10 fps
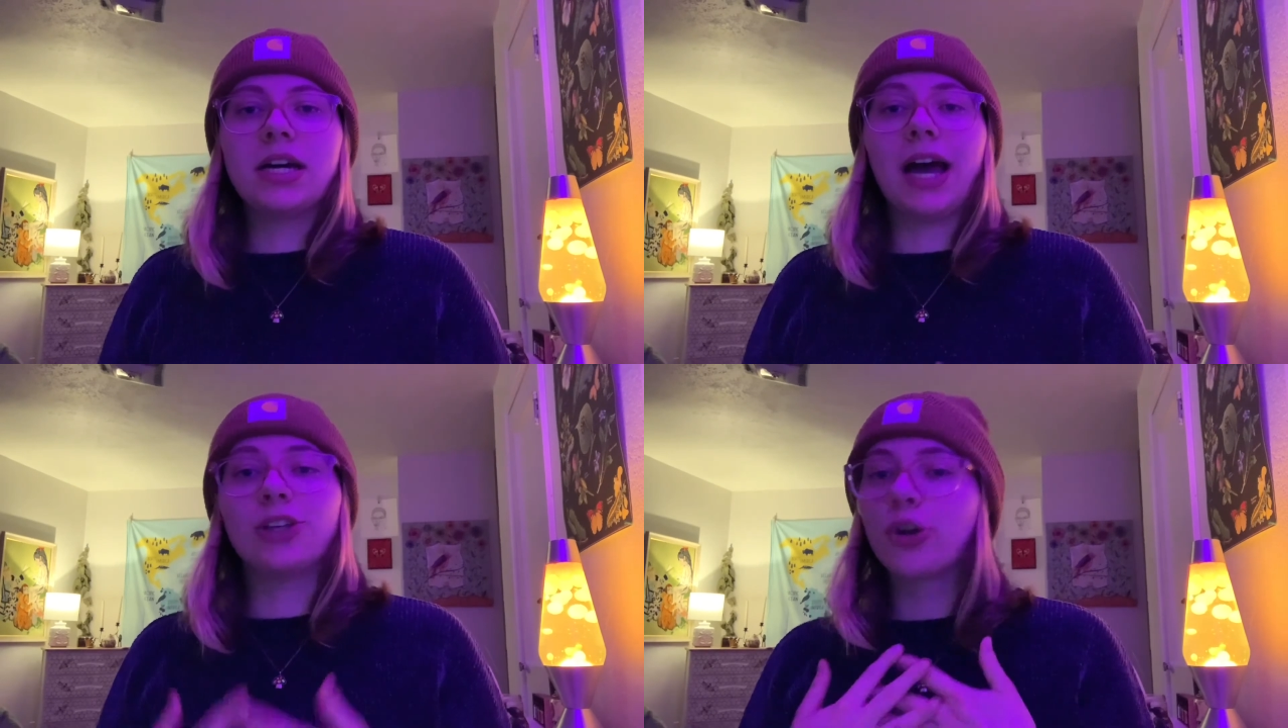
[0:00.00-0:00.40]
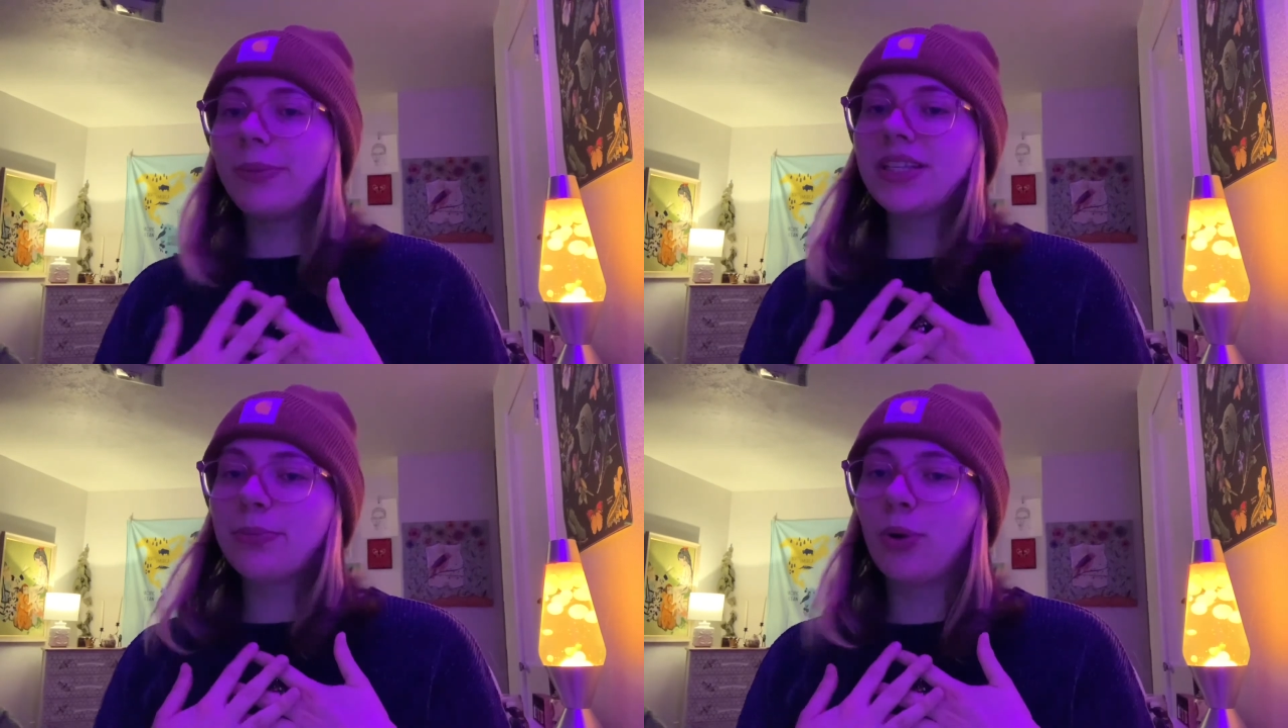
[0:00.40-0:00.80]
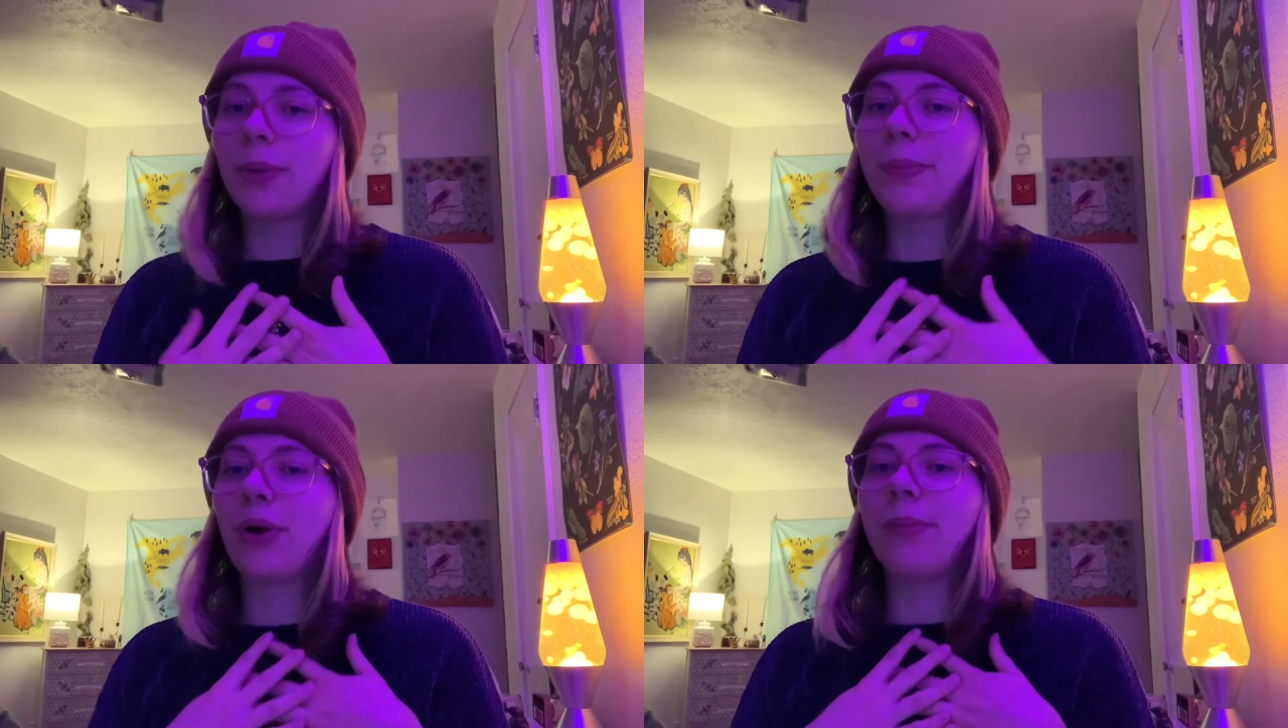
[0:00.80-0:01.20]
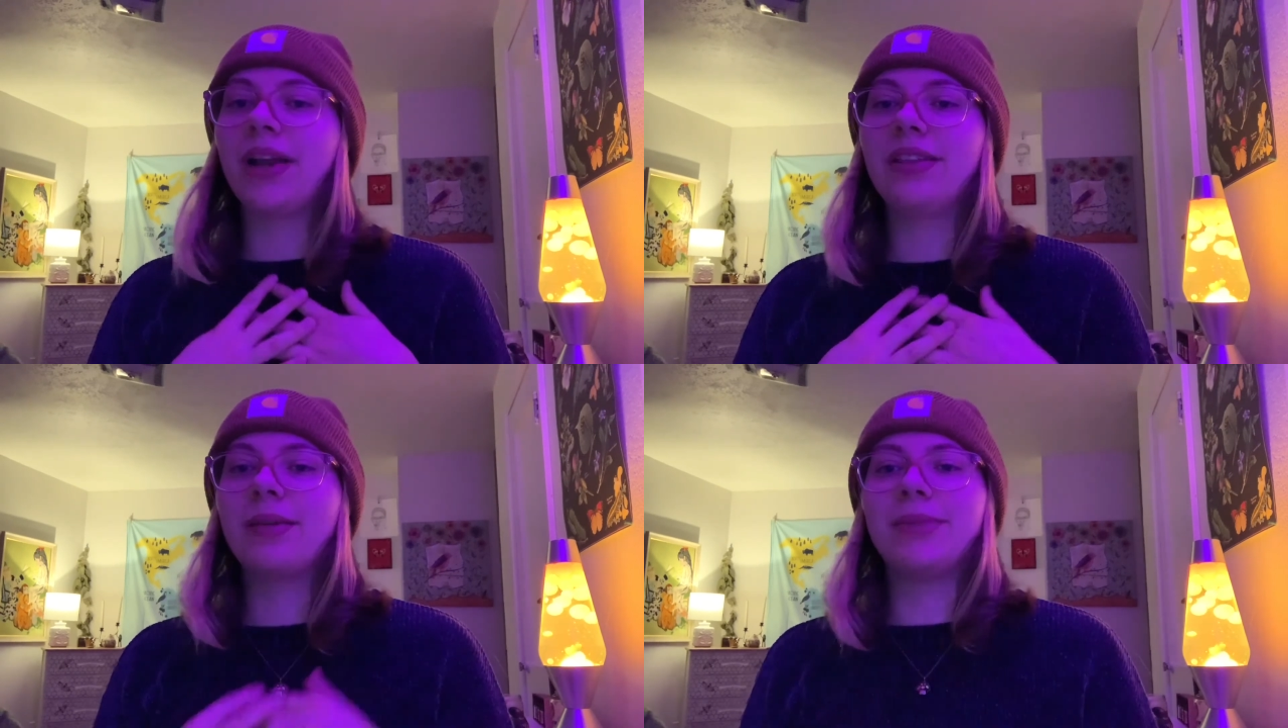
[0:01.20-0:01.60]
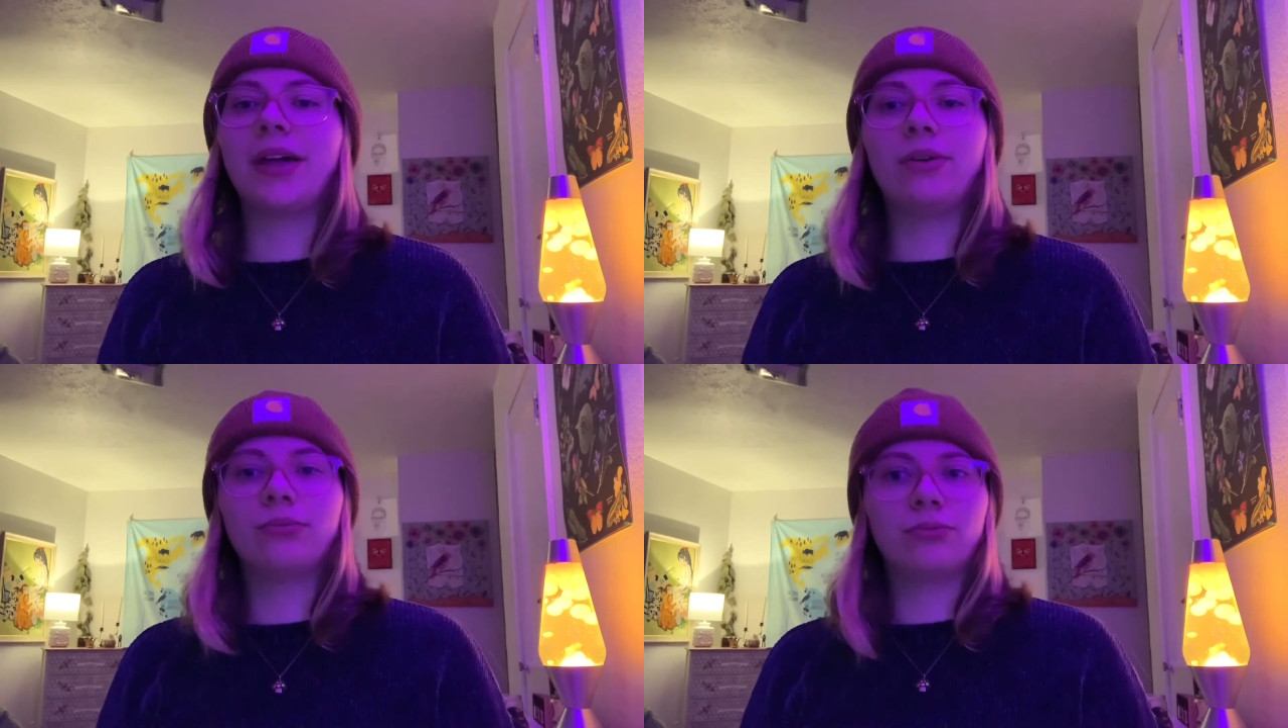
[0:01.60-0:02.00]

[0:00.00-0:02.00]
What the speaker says: I showed my support by reminding them that